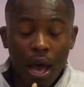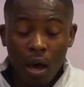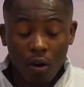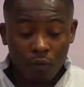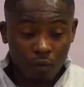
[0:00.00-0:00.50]

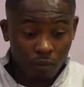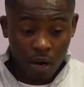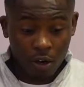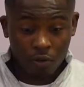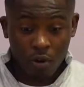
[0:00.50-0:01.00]
Out of
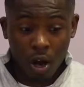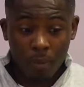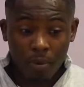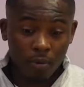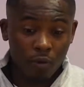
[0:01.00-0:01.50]
where I grew
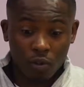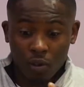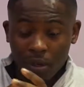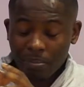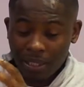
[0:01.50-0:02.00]
up, moving
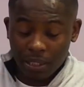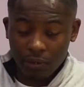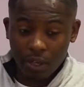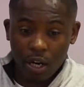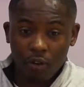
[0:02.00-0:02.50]
to a completely different